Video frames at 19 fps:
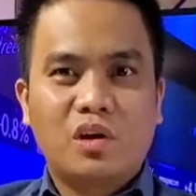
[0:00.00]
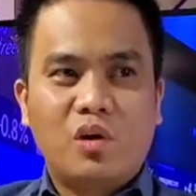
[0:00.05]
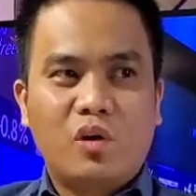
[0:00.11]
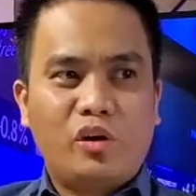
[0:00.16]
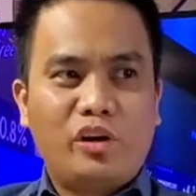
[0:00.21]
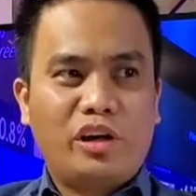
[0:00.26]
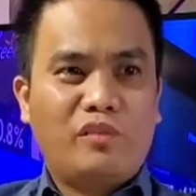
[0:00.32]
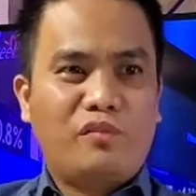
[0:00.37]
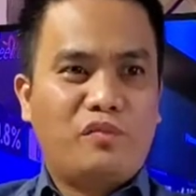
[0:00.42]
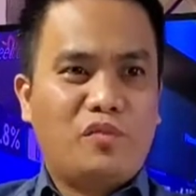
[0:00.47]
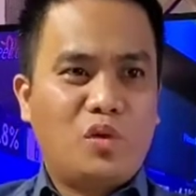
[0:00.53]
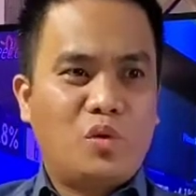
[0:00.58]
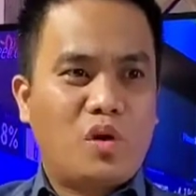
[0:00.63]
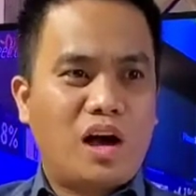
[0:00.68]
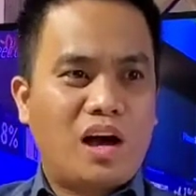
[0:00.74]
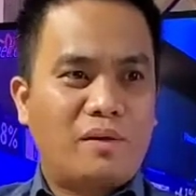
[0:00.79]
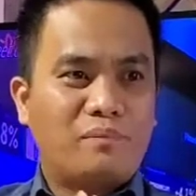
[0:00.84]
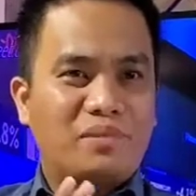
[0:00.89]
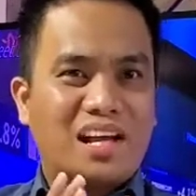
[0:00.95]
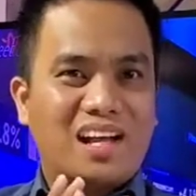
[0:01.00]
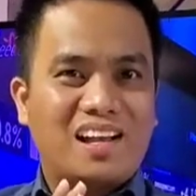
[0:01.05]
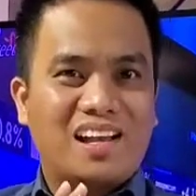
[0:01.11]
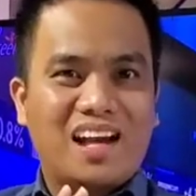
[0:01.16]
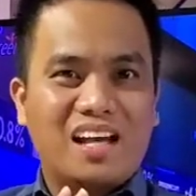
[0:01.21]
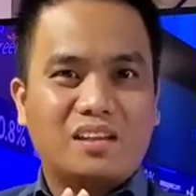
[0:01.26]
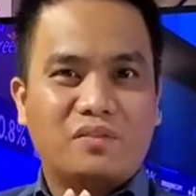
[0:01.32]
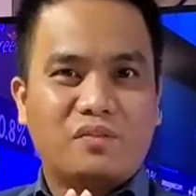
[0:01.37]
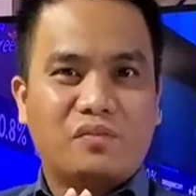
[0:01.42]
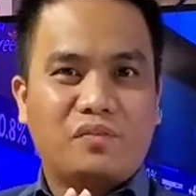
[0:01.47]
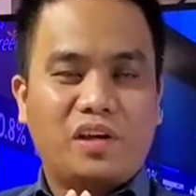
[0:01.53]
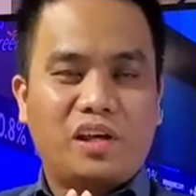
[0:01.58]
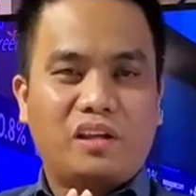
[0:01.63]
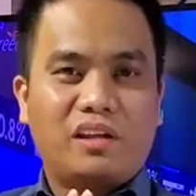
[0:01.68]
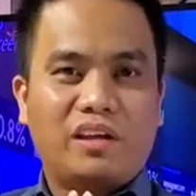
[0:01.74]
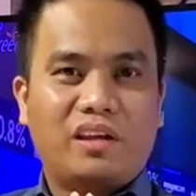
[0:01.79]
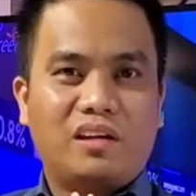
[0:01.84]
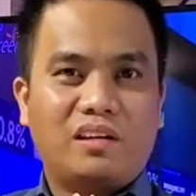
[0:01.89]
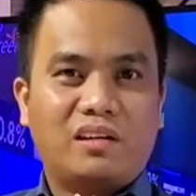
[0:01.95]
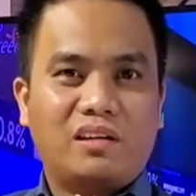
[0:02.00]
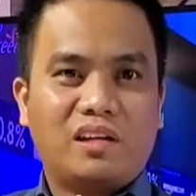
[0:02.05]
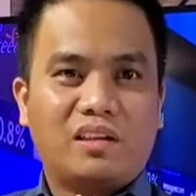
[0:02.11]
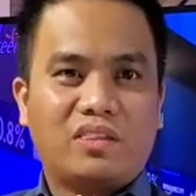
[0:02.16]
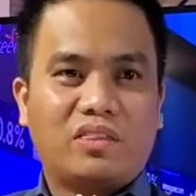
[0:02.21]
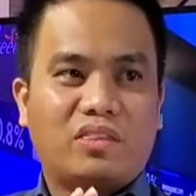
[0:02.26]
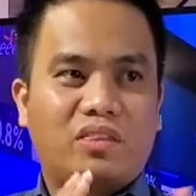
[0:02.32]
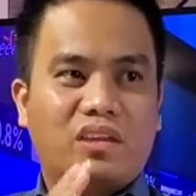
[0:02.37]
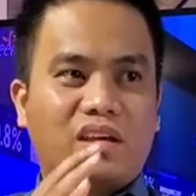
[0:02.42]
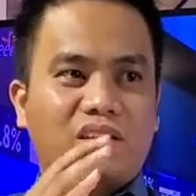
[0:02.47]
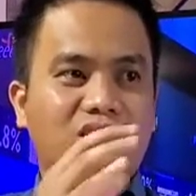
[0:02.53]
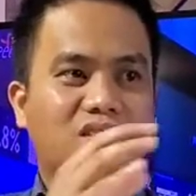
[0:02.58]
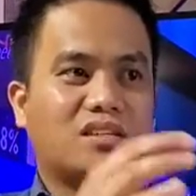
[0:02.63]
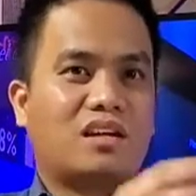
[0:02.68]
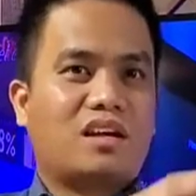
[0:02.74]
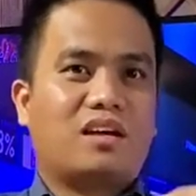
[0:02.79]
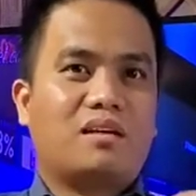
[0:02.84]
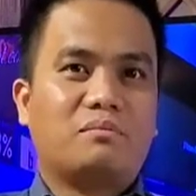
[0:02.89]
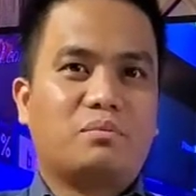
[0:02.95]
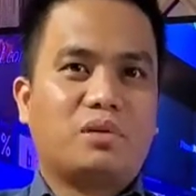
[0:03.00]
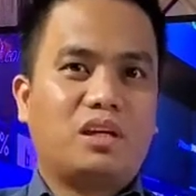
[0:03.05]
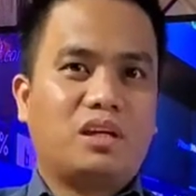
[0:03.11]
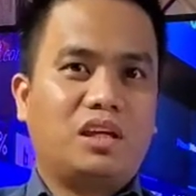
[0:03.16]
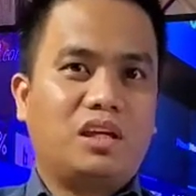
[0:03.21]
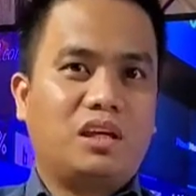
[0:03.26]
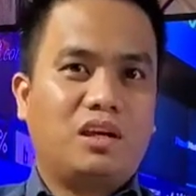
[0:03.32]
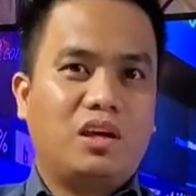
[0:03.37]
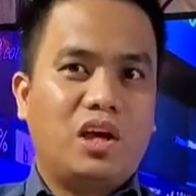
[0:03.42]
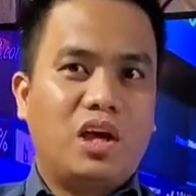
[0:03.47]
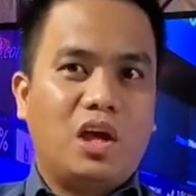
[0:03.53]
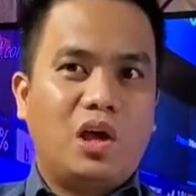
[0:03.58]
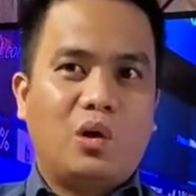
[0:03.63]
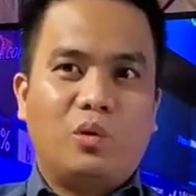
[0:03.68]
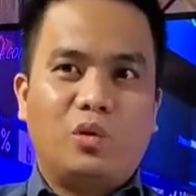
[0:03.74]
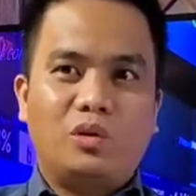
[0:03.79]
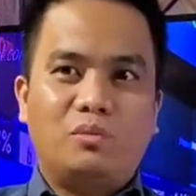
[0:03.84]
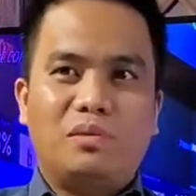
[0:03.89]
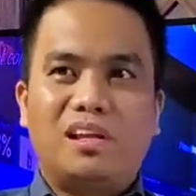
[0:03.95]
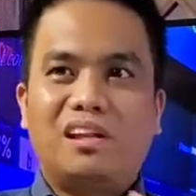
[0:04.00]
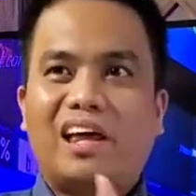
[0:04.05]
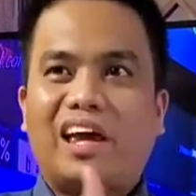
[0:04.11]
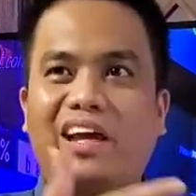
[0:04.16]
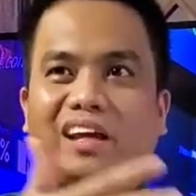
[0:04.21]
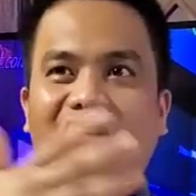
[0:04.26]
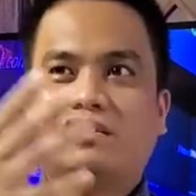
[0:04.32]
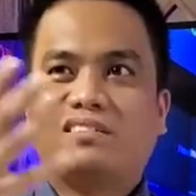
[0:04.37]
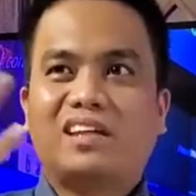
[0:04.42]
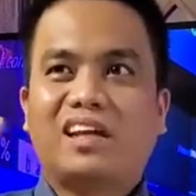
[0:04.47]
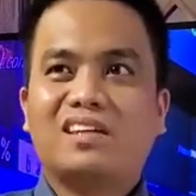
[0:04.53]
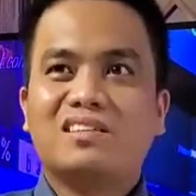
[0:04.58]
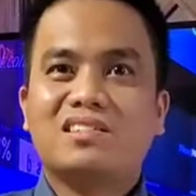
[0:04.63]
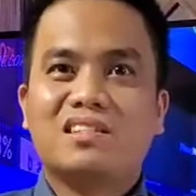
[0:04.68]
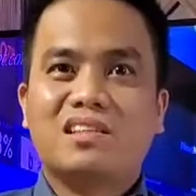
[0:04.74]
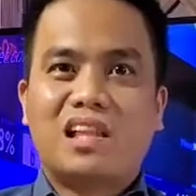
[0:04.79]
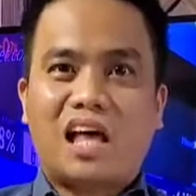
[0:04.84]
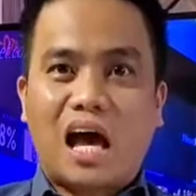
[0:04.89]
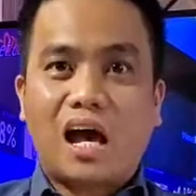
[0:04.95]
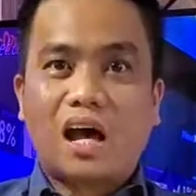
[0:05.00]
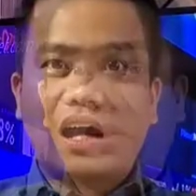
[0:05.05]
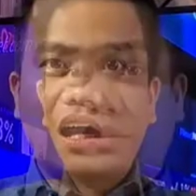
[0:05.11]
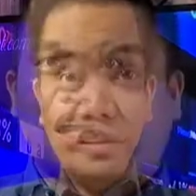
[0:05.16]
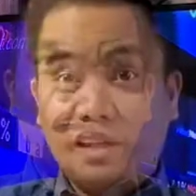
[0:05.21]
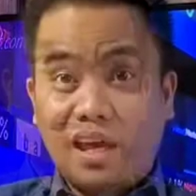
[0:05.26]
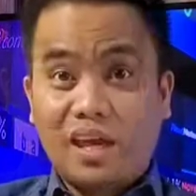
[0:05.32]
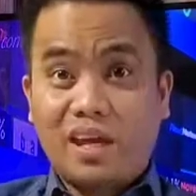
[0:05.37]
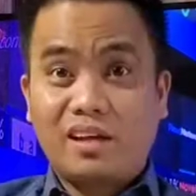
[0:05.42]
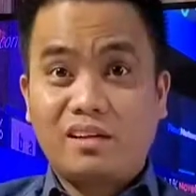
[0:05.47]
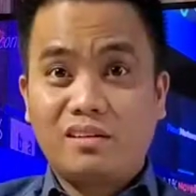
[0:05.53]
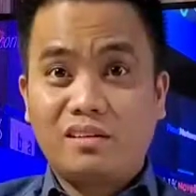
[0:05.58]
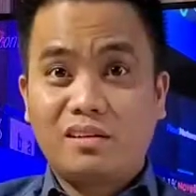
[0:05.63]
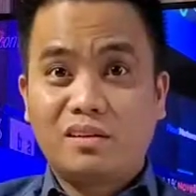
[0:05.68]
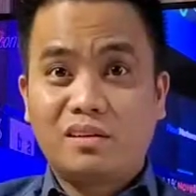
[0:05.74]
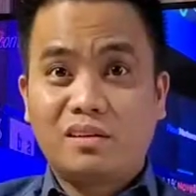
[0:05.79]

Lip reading: Or if you have the gut feeling that this company would be like Tesla, then